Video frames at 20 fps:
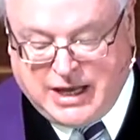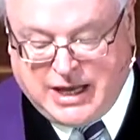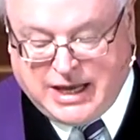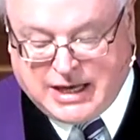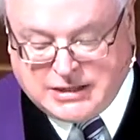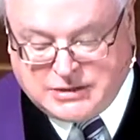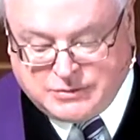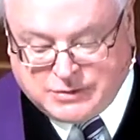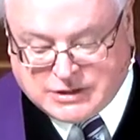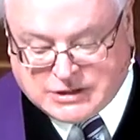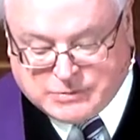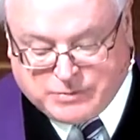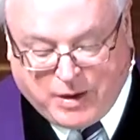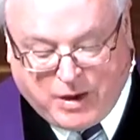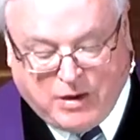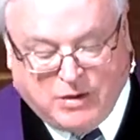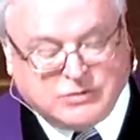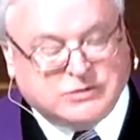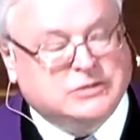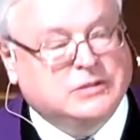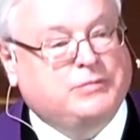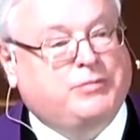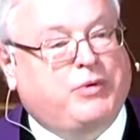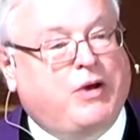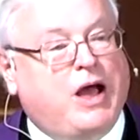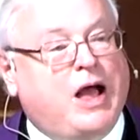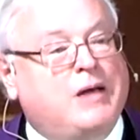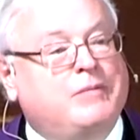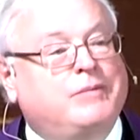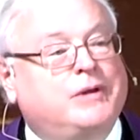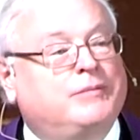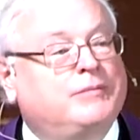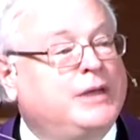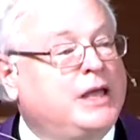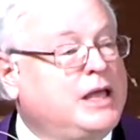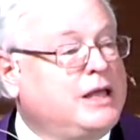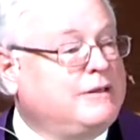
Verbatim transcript: and to expose the problem.